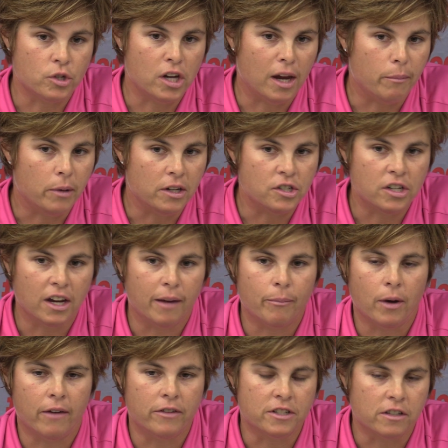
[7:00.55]
championship.
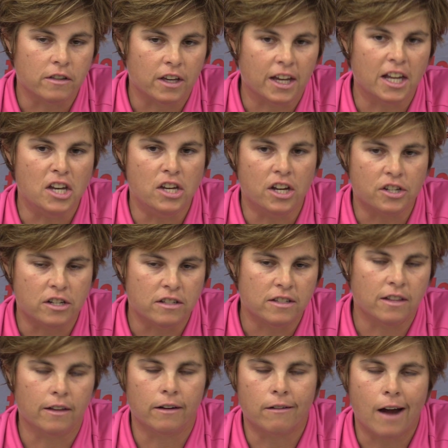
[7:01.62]
Obviously, the conditions
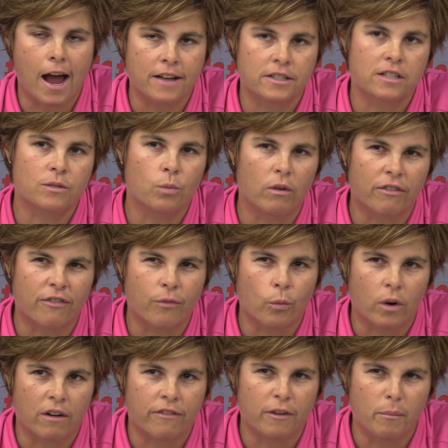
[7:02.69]
and the grasses
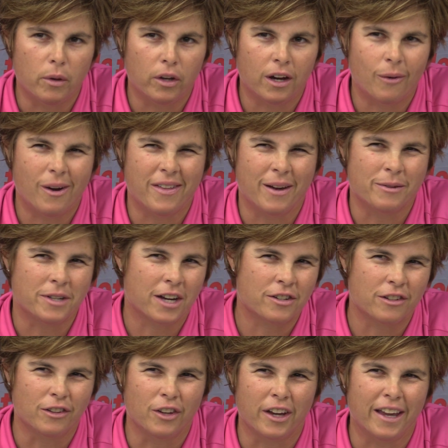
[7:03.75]
we're familiar with. I was
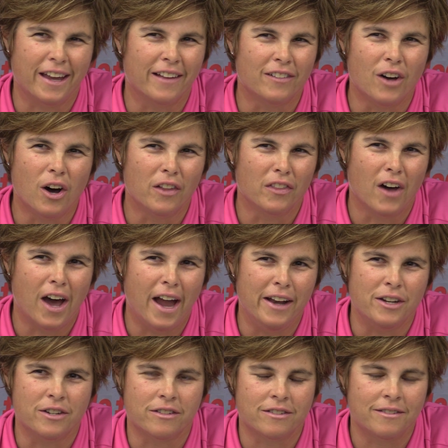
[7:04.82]
actually looking at
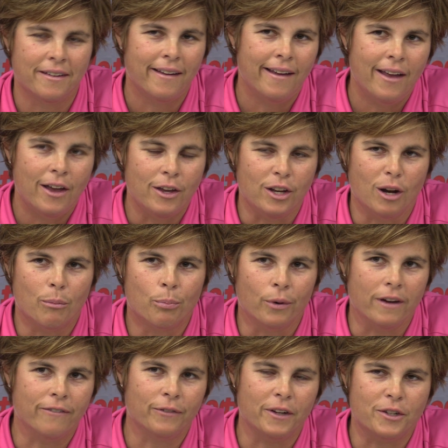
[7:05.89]
online, just, you know,
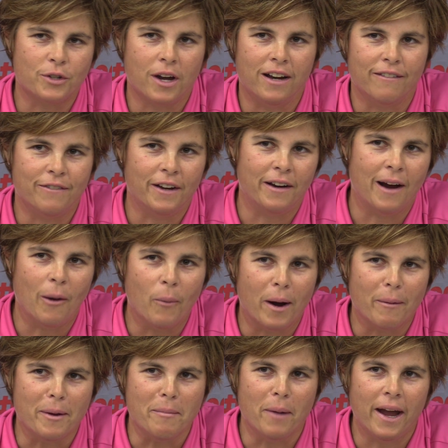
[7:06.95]
briefly trying to figure out
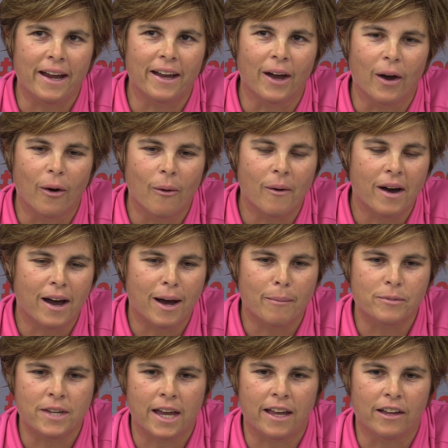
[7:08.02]
where we might go,
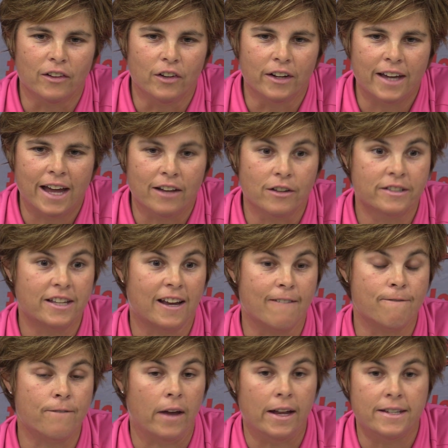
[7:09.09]
taking a look at it. It looks like a
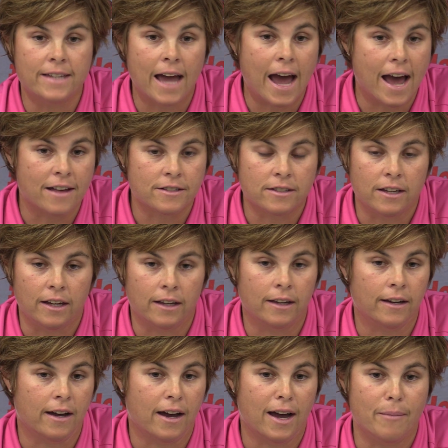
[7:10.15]

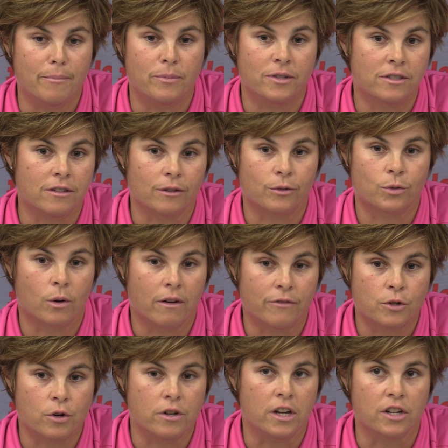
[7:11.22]
fantastic sort of
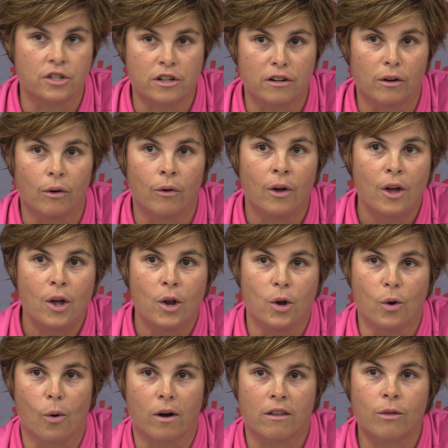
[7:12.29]
traditional
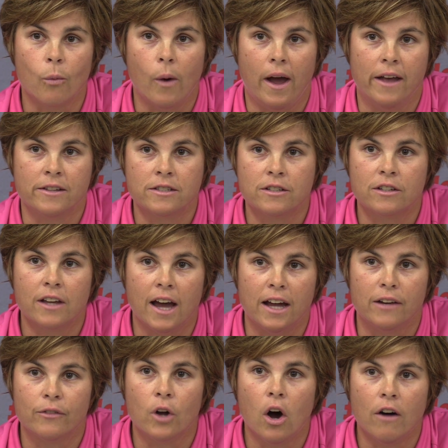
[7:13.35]
Northwest
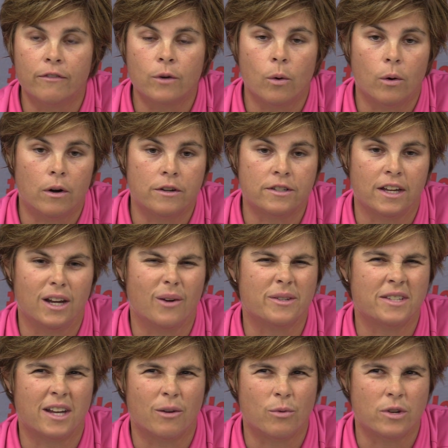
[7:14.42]
kind of golf course. I know
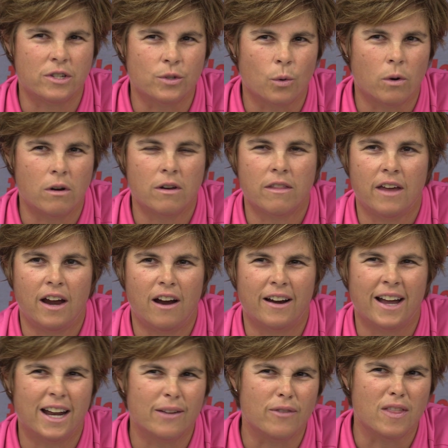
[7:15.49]
it's at a resort there,
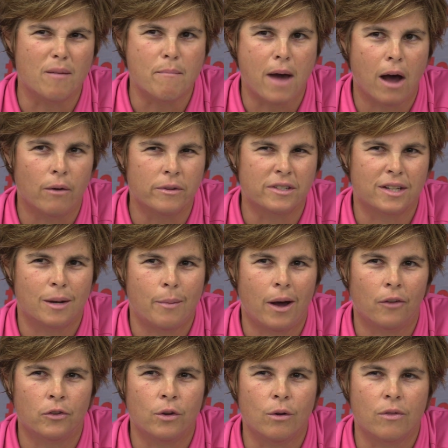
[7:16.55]
kind of in the mountains at
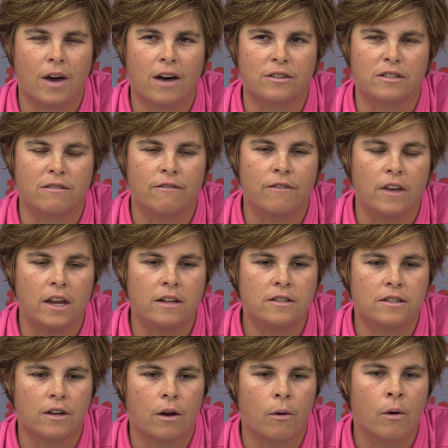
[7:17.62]
about 2,000 feet.
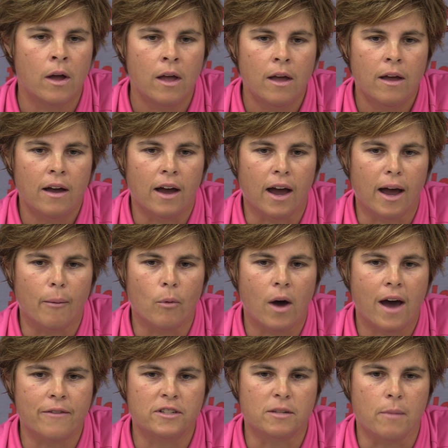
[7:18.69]
So we'll
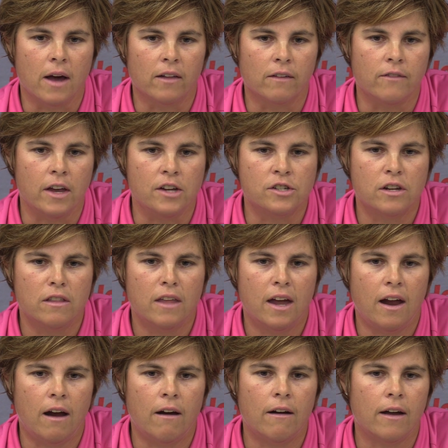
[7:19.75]
have some elevation
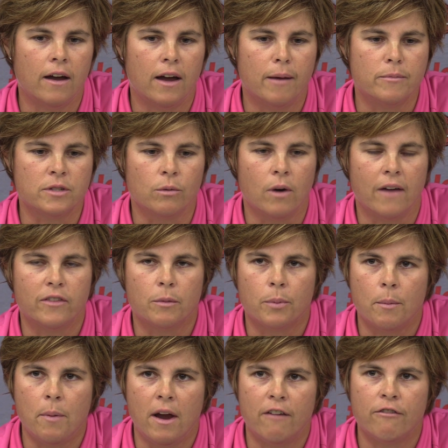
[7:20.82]
there. So we'll have to
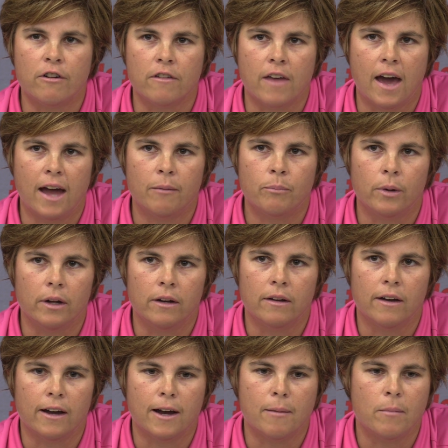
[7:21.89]
prepare for that. But
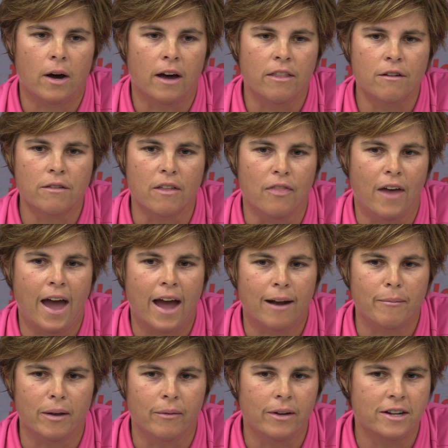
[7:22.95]
other than that,
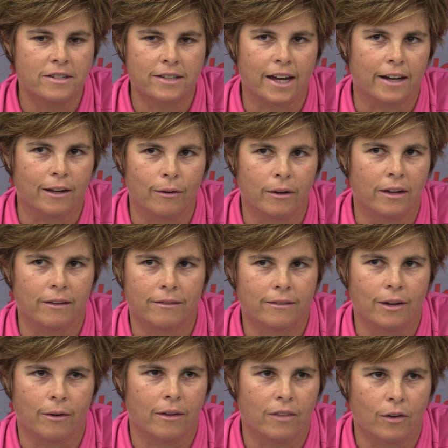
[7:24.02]
I mean, we just got to
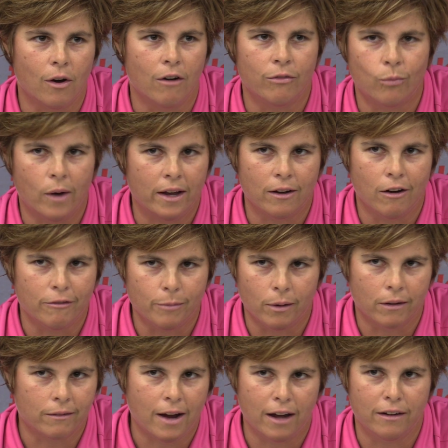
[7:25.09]
go hit the white golf
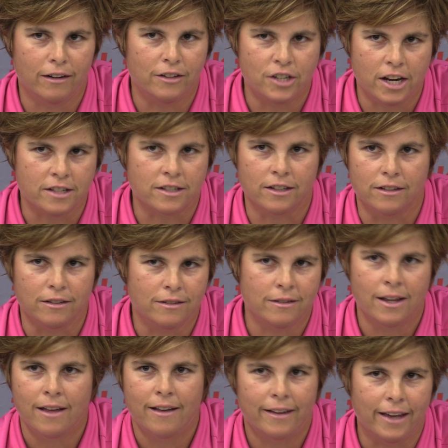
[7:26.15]
ball around and chase it
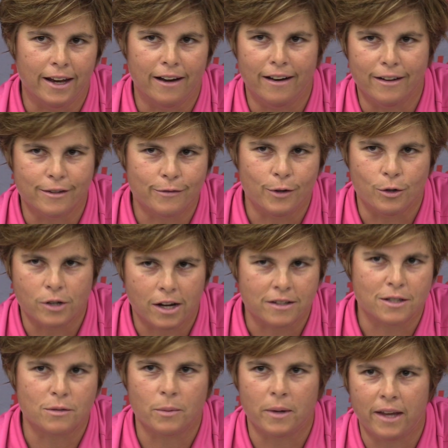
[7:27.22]
and get it in as few
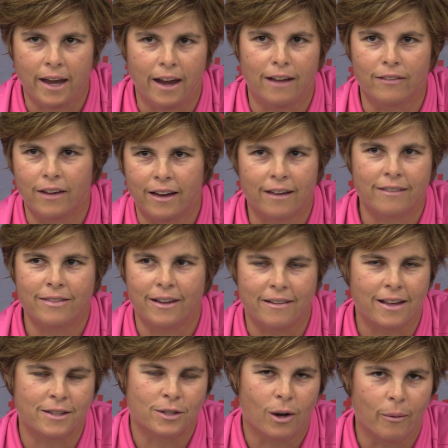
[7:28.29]
shots as we can. Like,
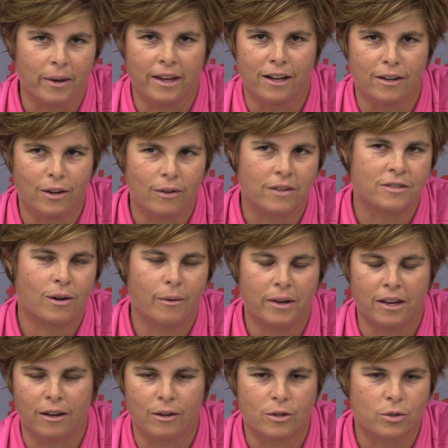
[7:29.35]
that's all we can do, that's all we
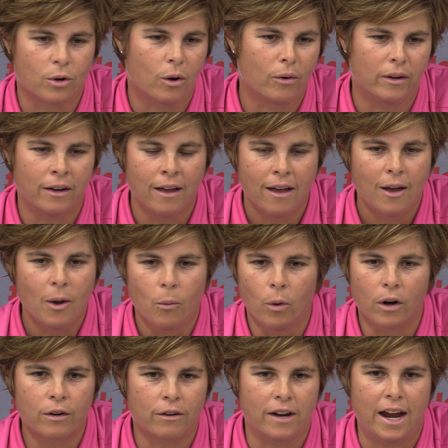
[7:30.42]
can control, and
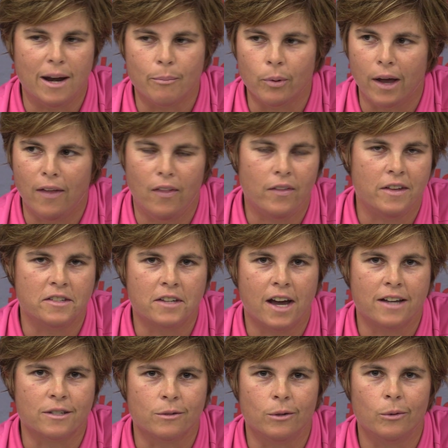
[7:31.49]
we'll create a plan that these
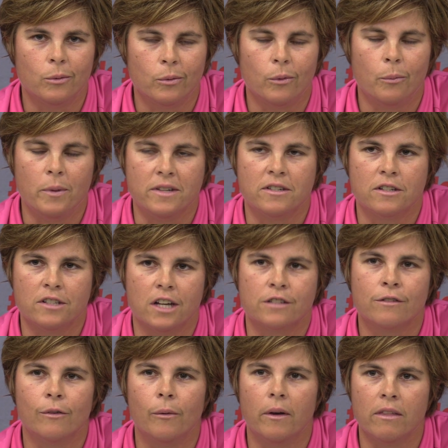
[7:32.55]
guys will be
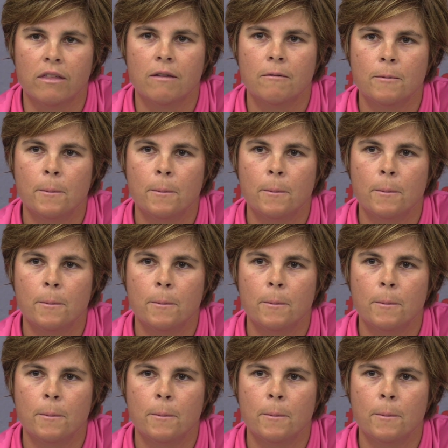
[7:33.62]
successful with.